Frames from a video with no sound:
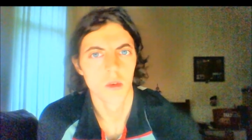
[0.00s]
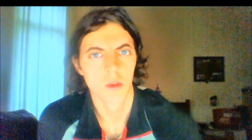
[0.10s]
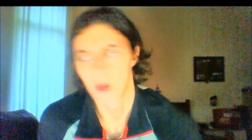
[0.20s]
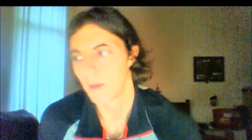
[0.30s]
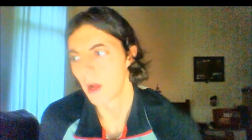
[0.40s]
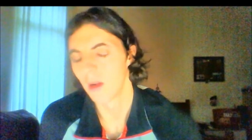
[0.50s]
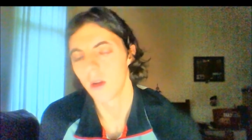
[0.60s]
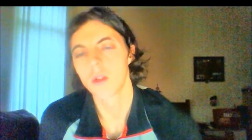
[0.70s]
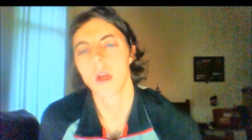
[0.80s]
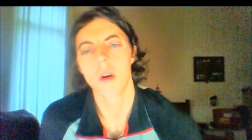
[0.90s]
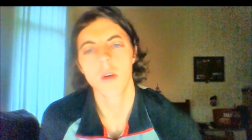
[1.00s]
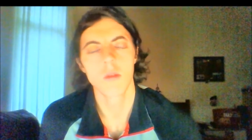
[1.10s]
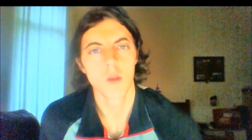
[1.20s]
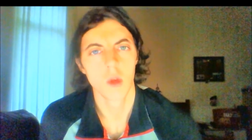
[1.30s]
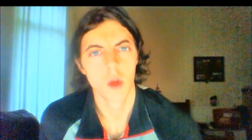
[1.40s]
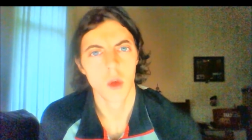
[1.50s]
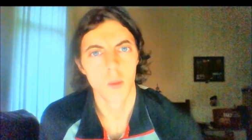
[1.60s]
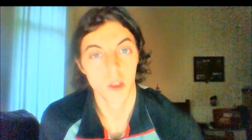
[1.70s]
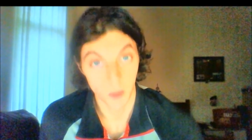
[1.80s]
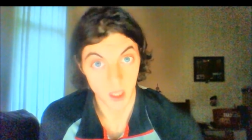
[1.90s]
Graham Hancock's like, oh,
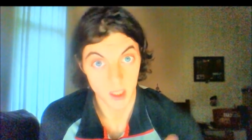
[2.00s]
but you've been